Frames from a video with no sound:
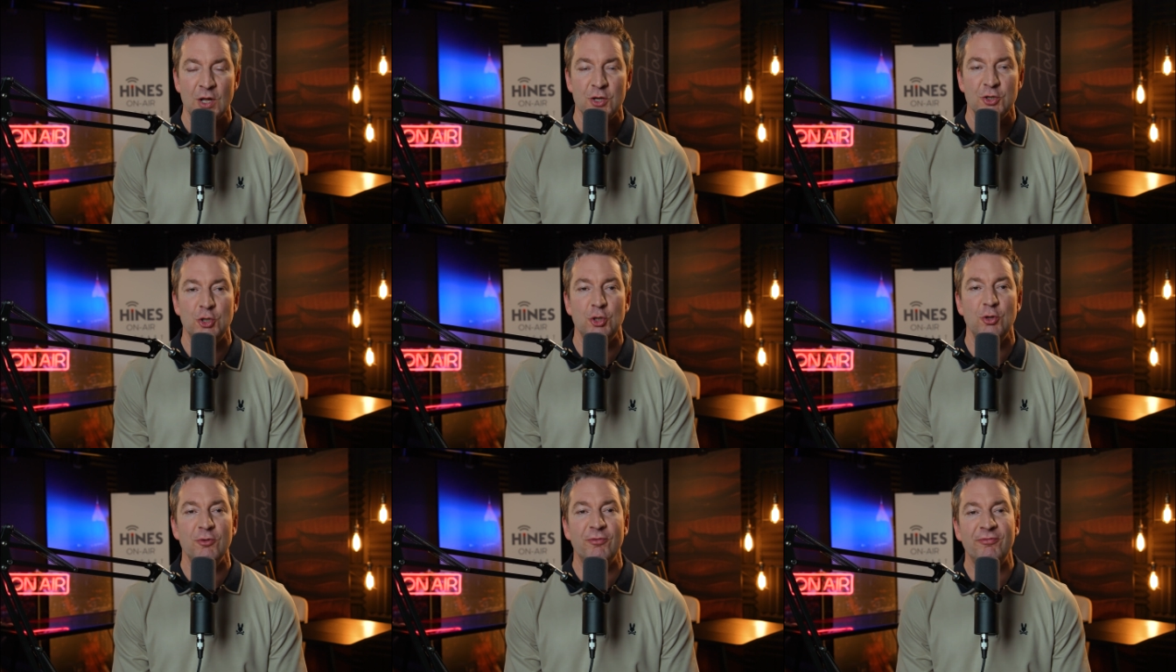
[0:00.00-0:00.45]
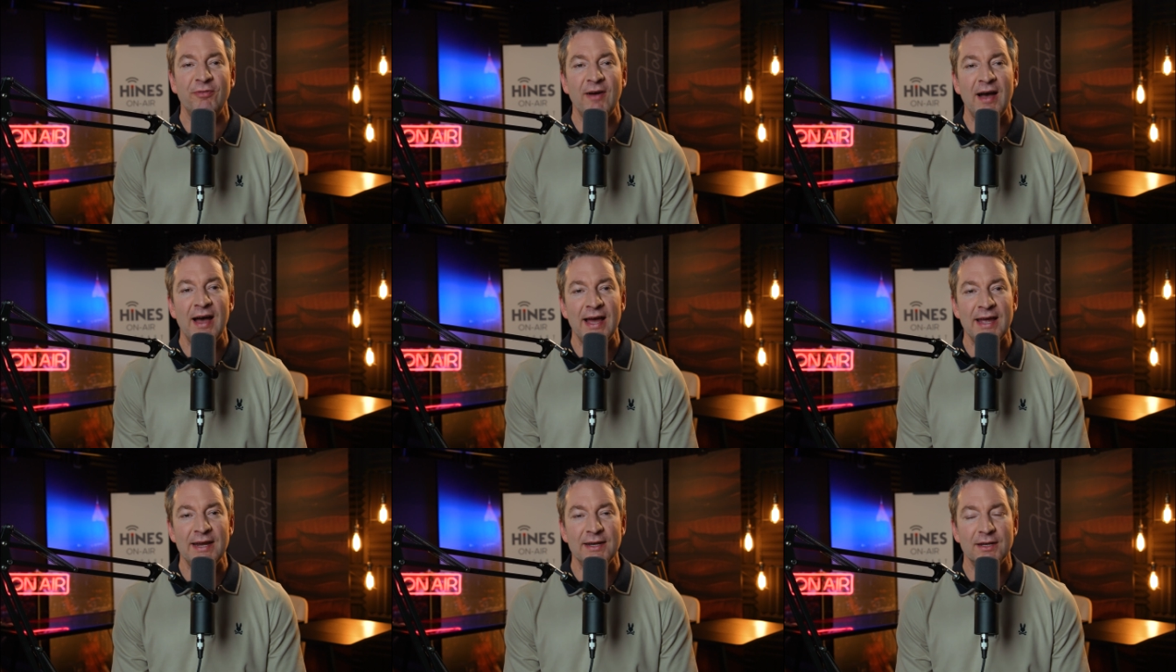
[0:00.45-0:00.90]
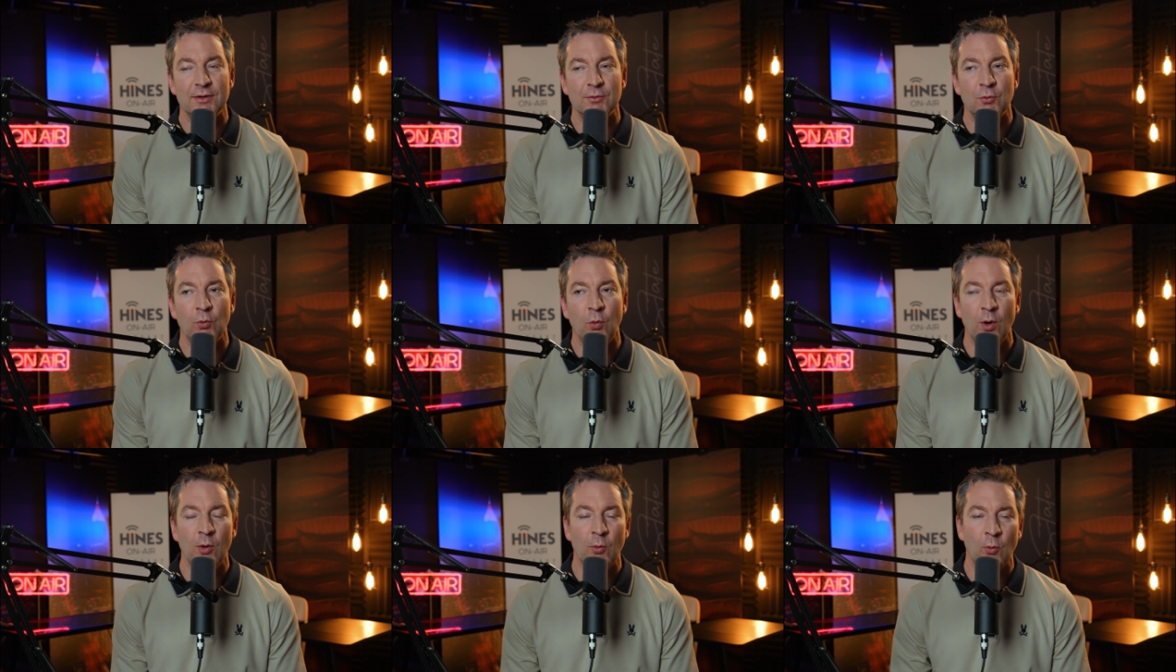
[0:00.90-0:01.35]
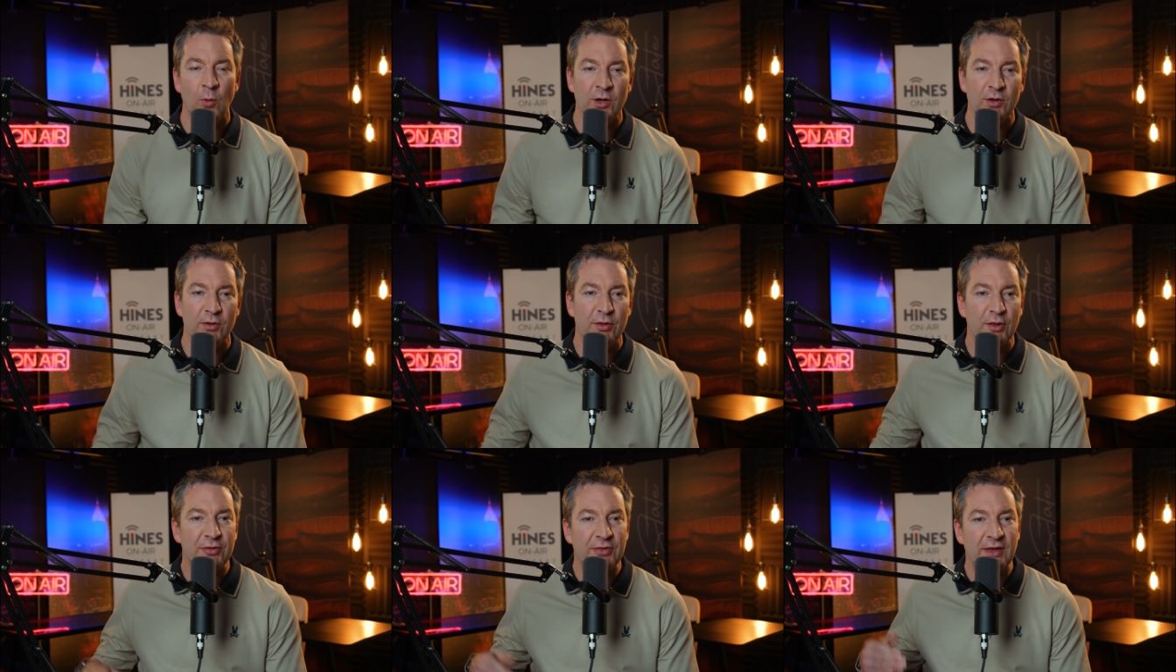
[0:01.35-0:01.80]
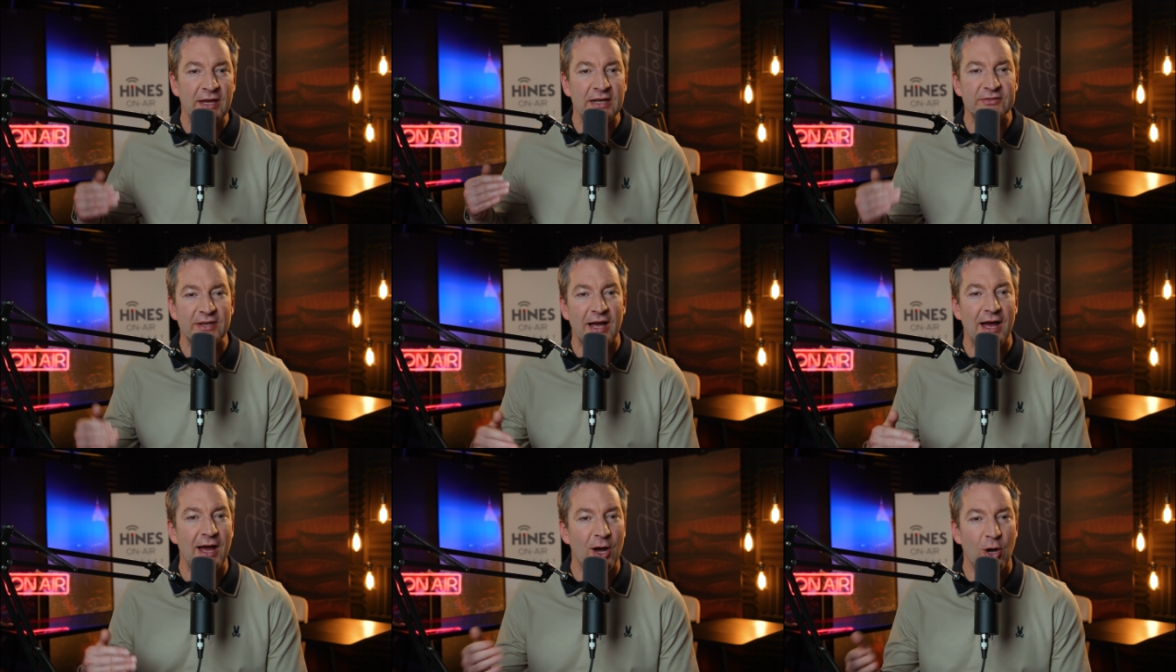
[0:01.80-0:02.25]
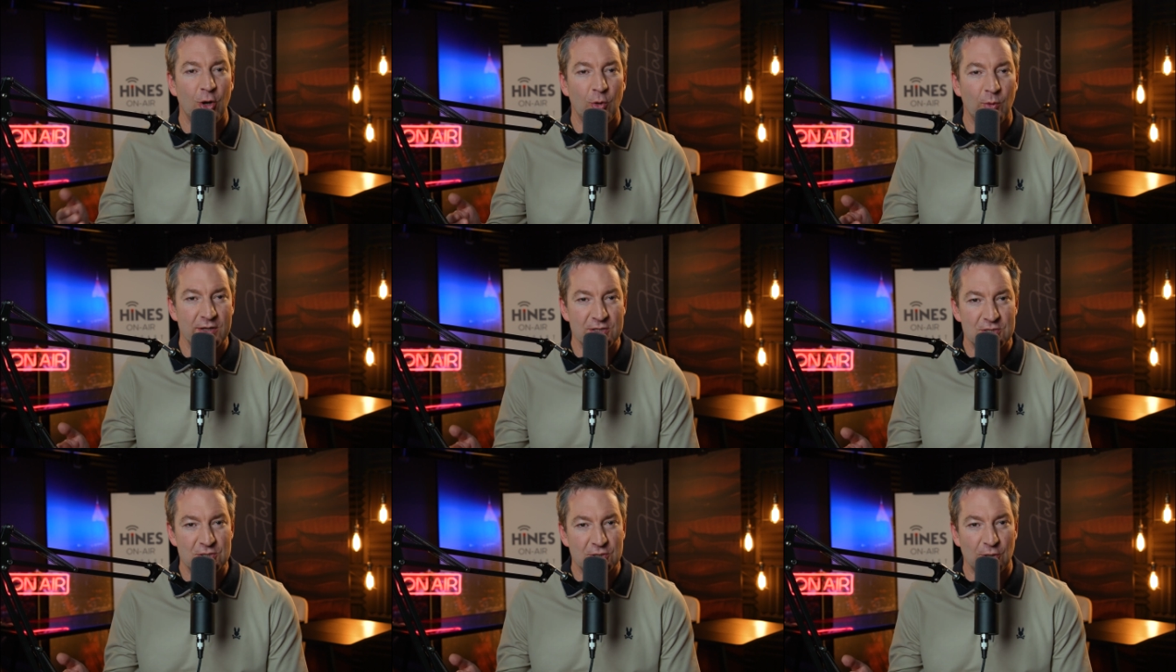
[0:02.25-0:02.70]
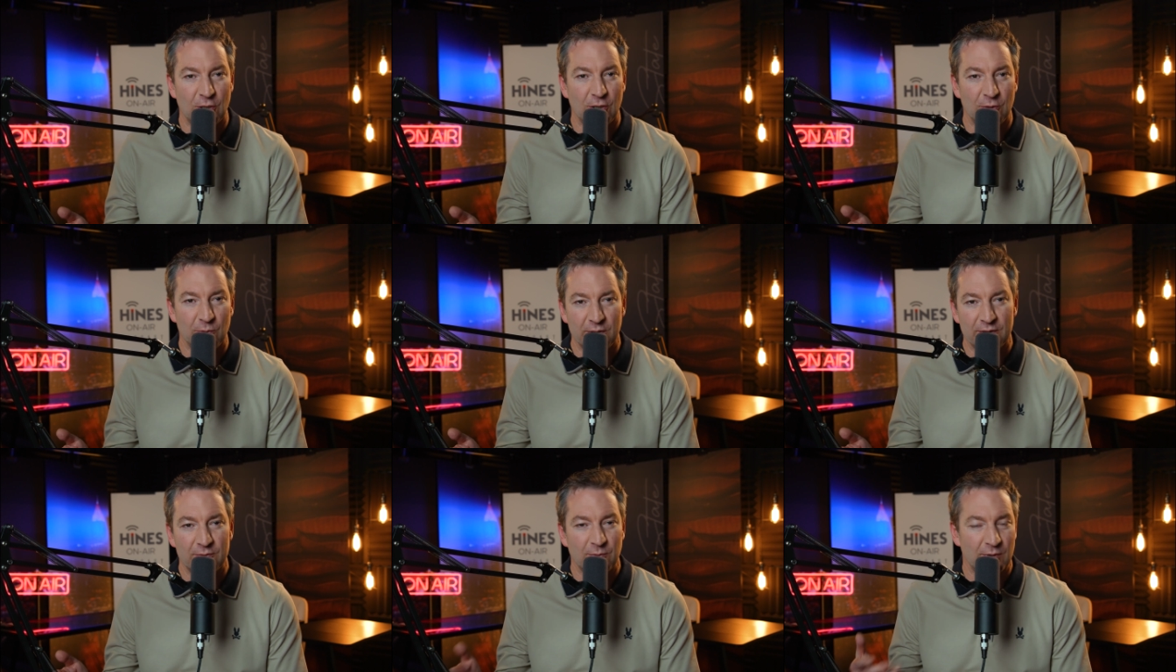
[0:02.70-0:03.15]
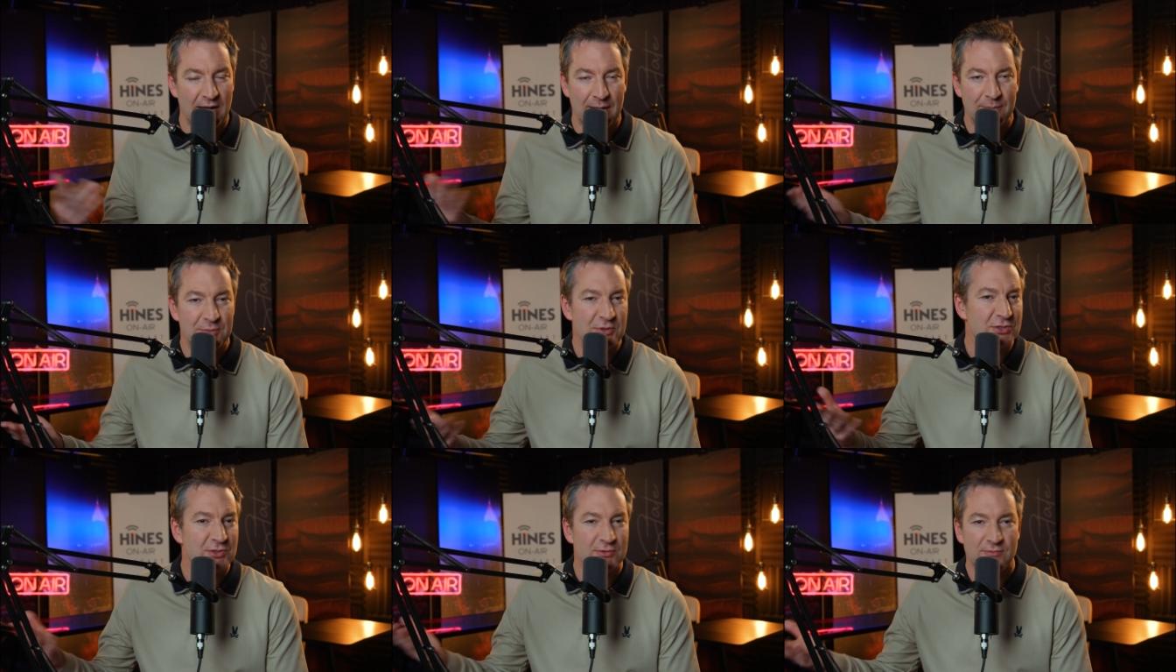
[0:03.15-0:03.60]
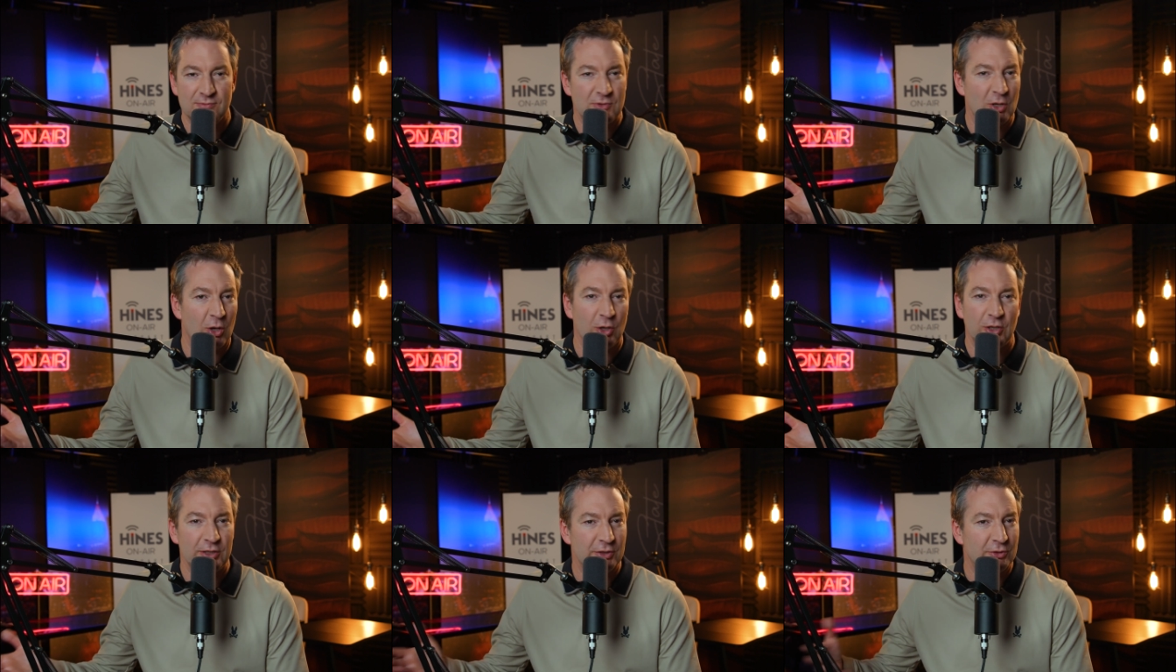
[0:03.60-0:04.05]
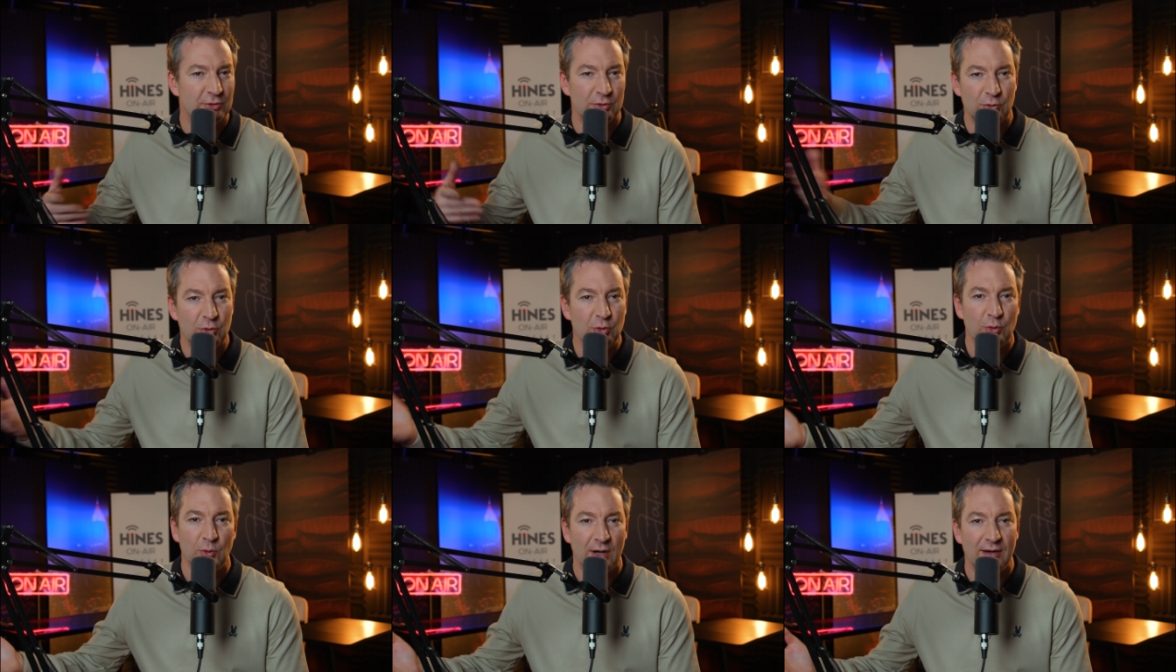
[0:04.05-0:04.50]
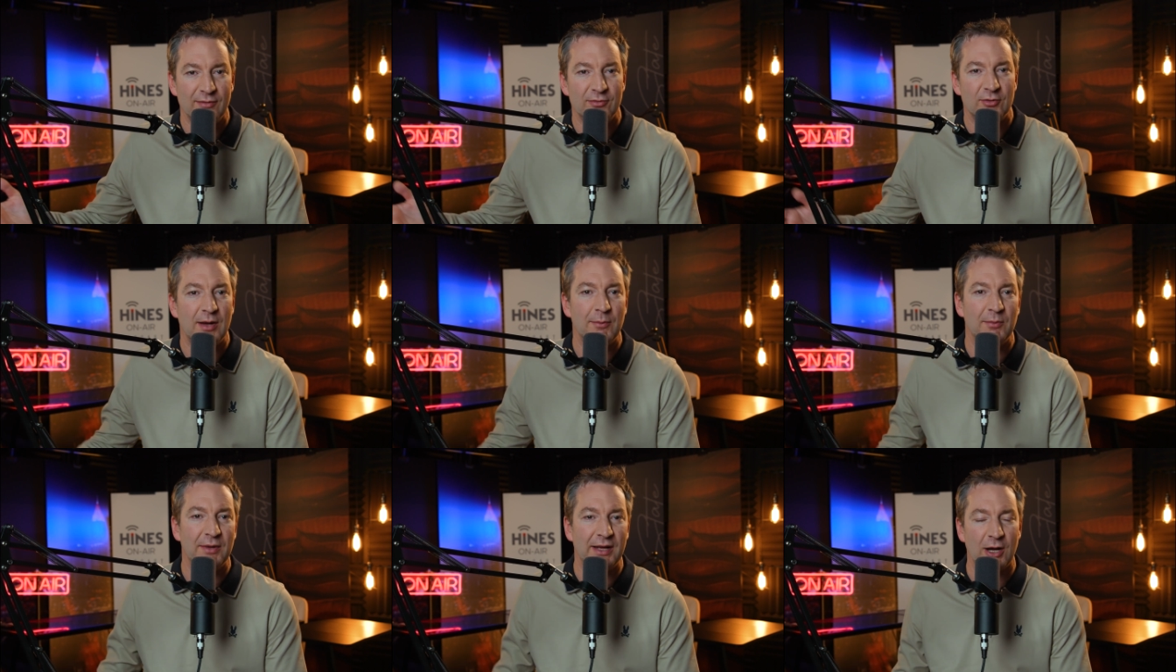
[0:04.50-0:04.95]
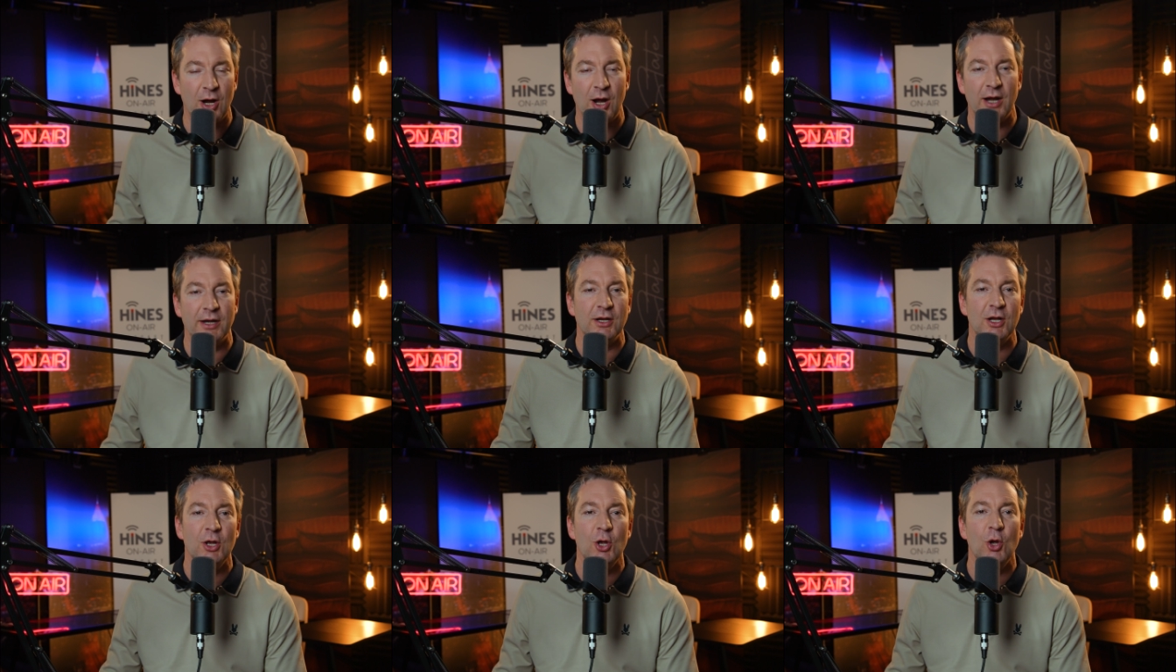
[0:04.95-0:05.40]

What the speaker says: Do you find one of the things I always start with when I'm just talking to whoever, like,